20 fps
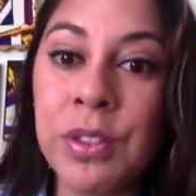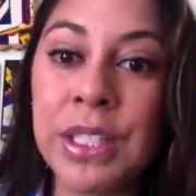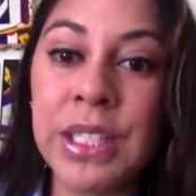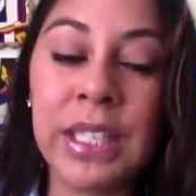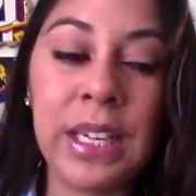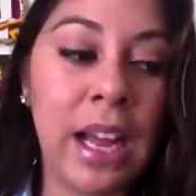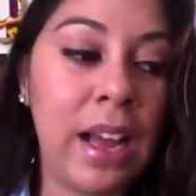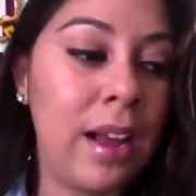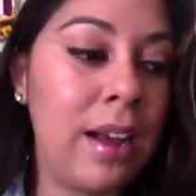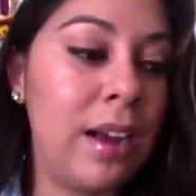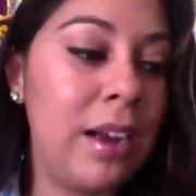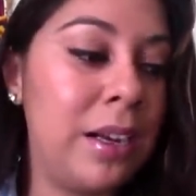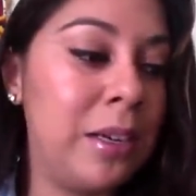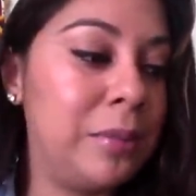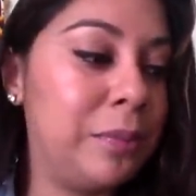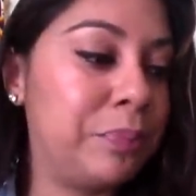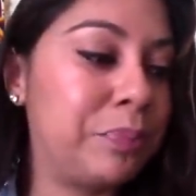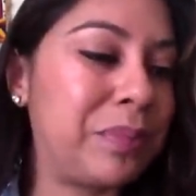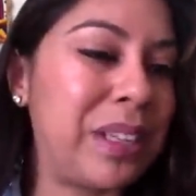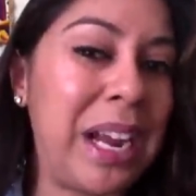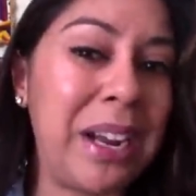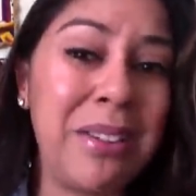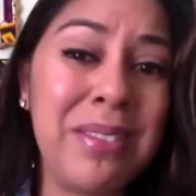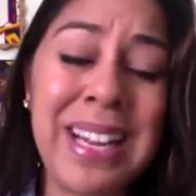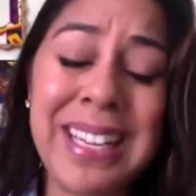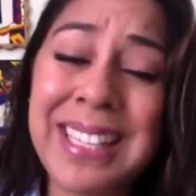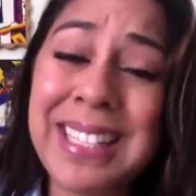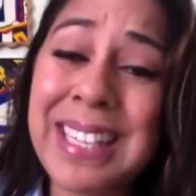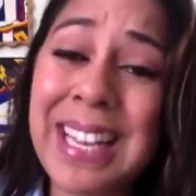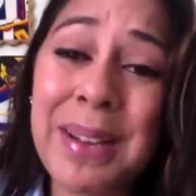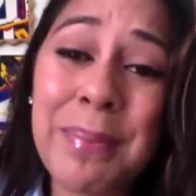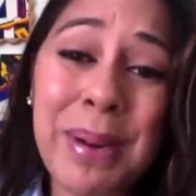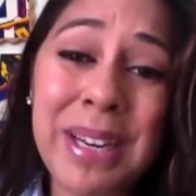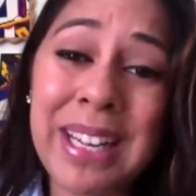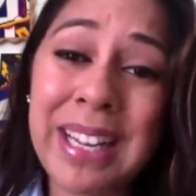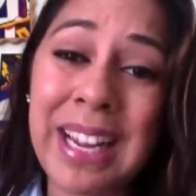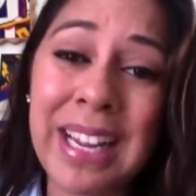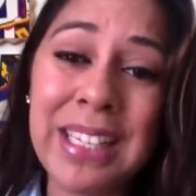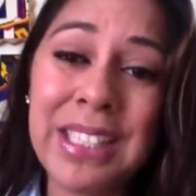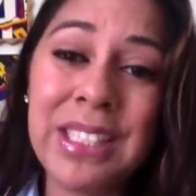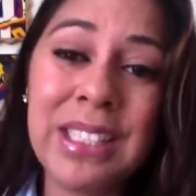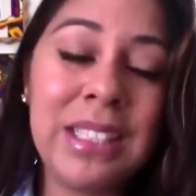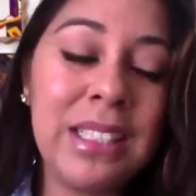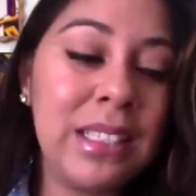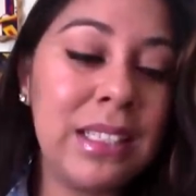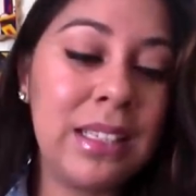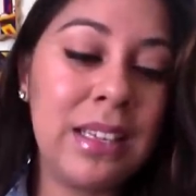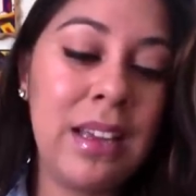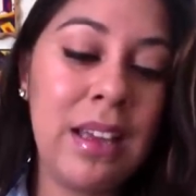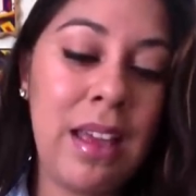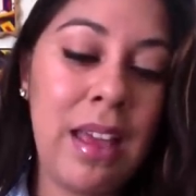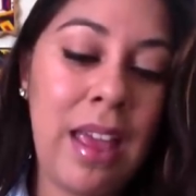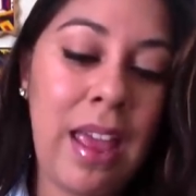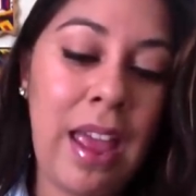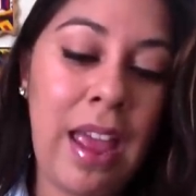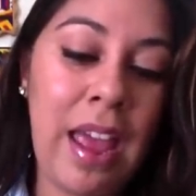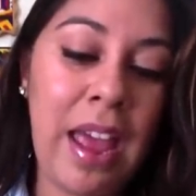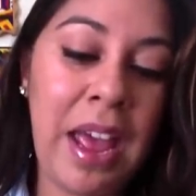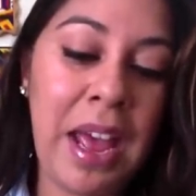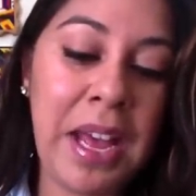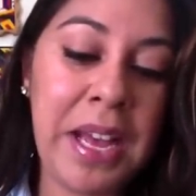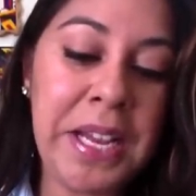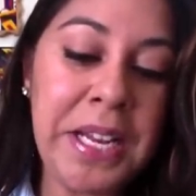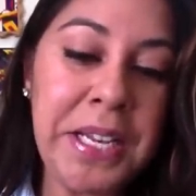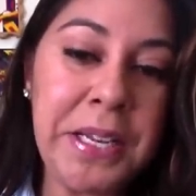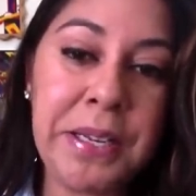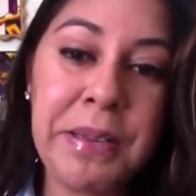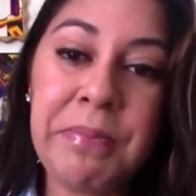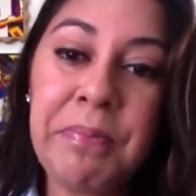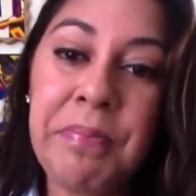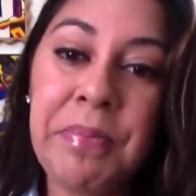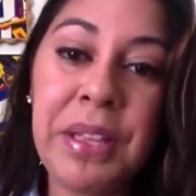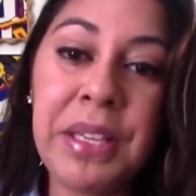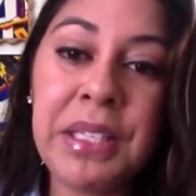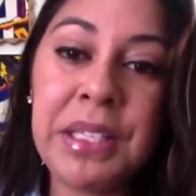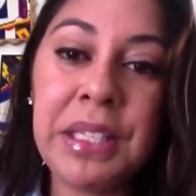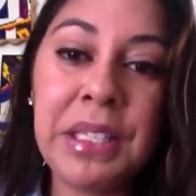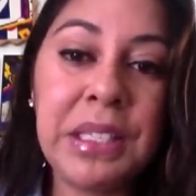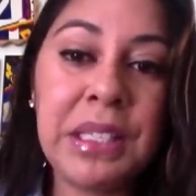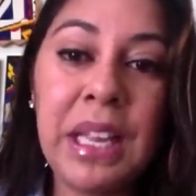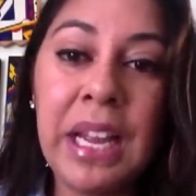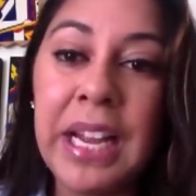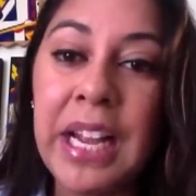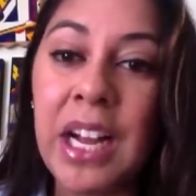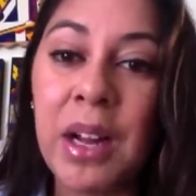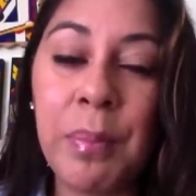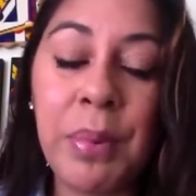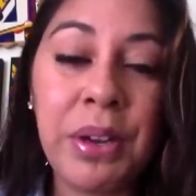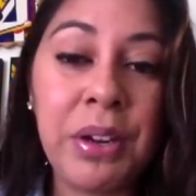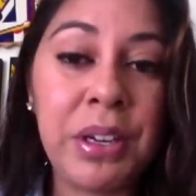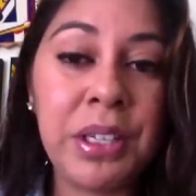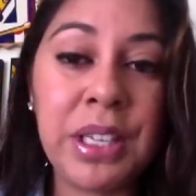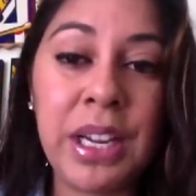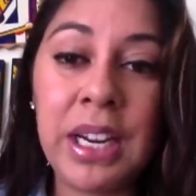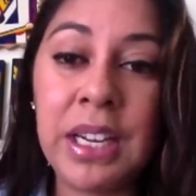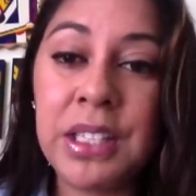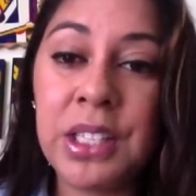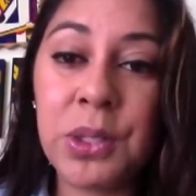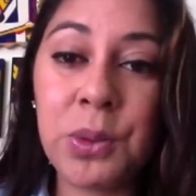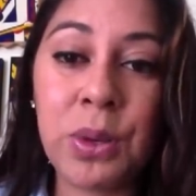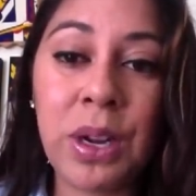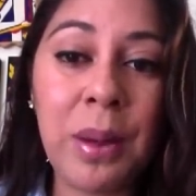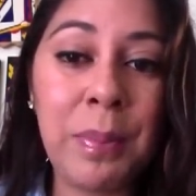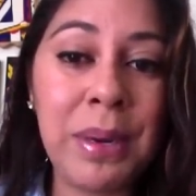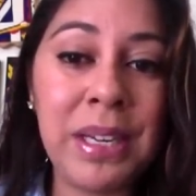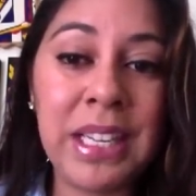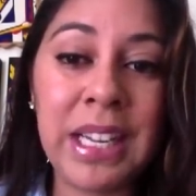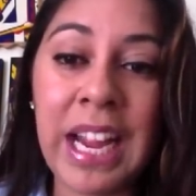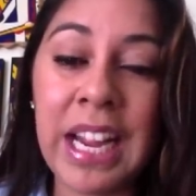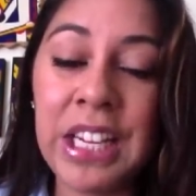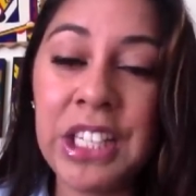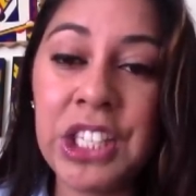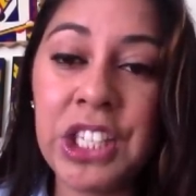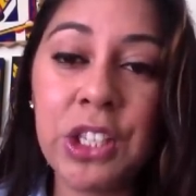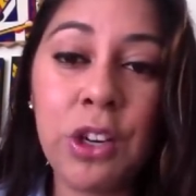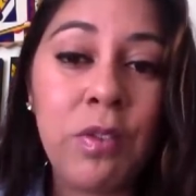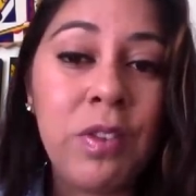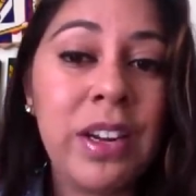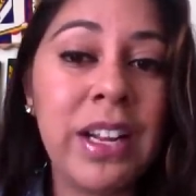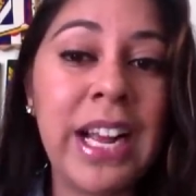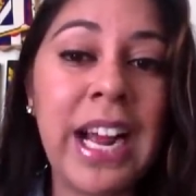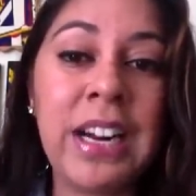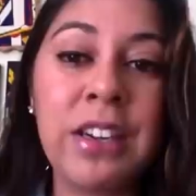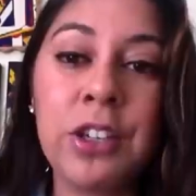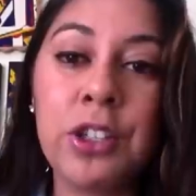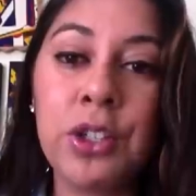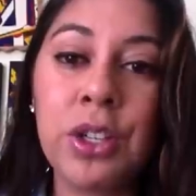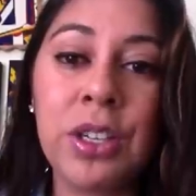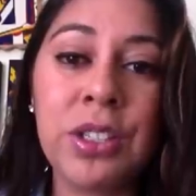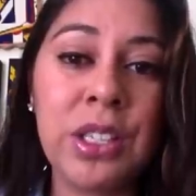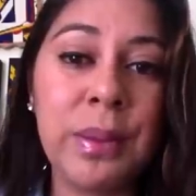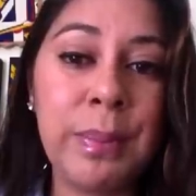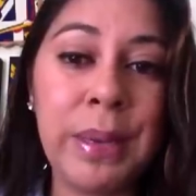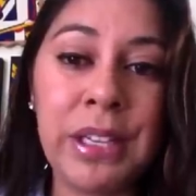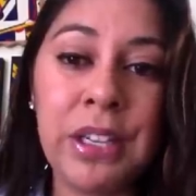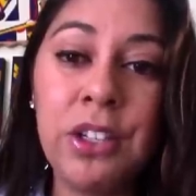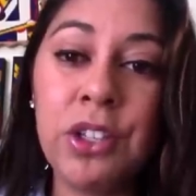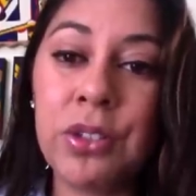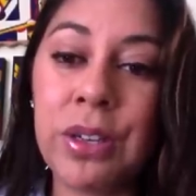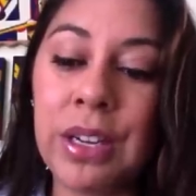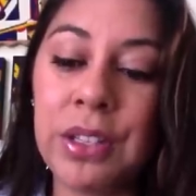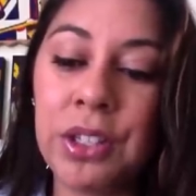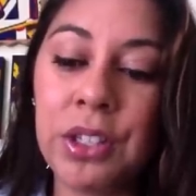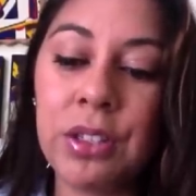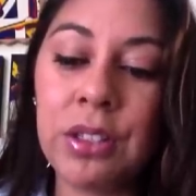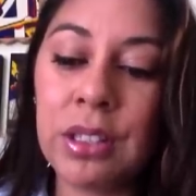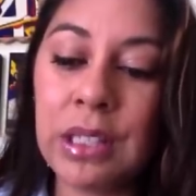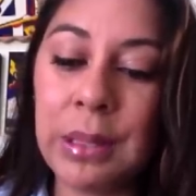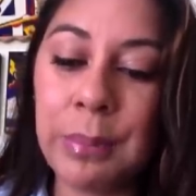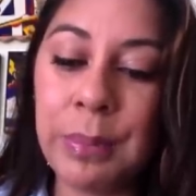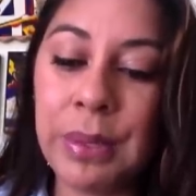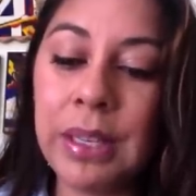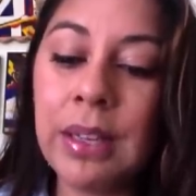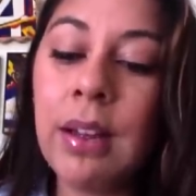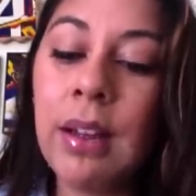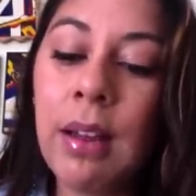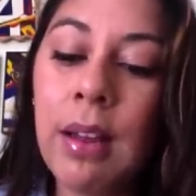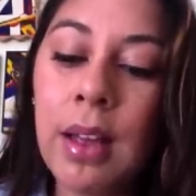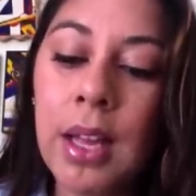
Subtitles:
And I don't like to take medications, and this is like helping your sinuses without medication, over-the-counter drugs that make you drowsy or sleepy.